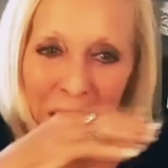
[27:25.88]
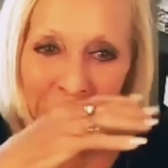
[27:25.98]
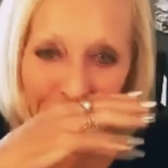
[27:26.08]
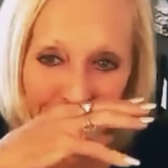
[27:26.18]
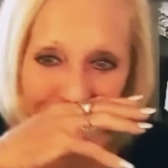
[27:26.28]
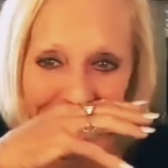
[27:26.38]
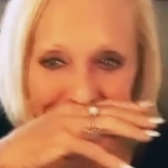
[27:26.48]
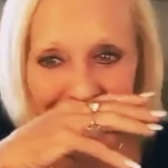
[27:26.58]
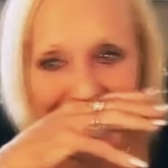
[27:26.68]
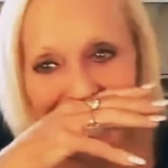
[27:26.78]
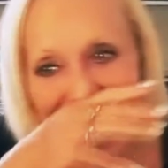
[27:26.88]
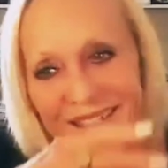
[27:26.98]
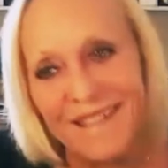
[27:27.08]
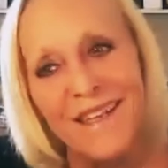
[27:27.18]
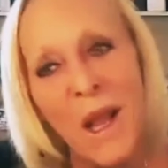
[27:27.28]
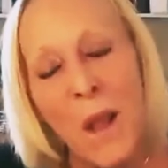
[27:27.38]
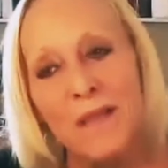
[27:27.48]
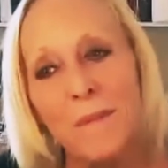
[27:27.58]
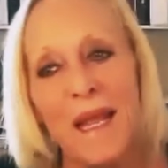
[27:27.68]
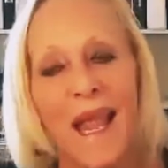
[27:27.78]
it was 19. And,
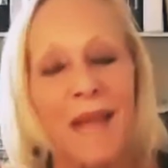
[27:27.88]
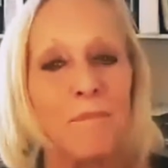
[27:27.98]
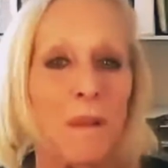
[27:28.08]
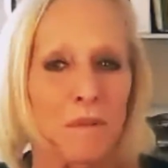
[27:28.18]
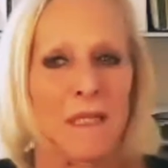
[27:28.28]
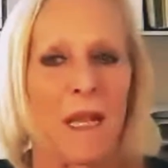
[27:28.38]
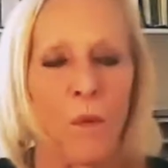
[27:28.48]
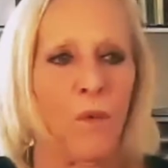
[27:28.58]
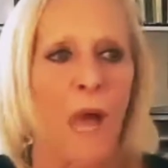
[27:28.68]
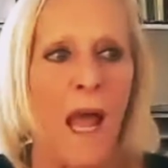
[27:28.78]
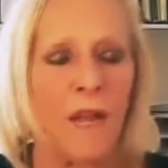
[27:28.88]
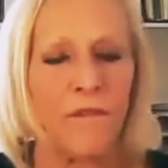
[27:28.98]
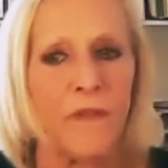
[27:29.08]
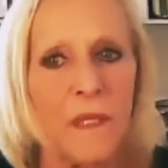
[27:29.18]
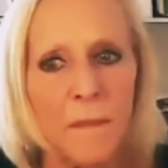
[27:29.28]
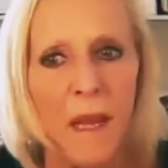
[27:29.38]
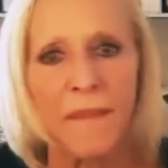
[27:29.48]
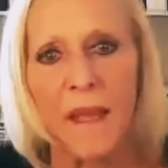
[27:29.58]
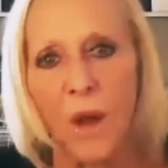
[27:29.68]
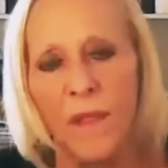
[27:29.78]
but, and people say, well, well, how do you feel
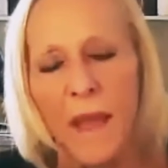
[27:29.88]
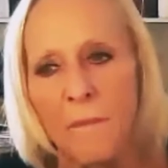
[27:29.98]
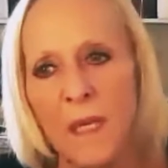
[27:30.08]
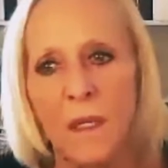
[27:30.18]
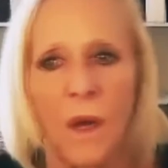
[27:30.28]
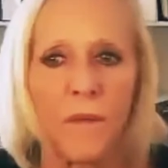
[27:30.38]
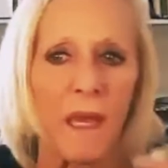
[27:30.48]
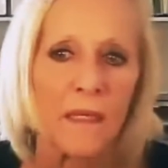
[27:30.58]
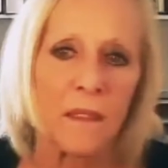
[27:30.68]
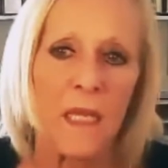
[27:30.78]
about that, all that money, all that?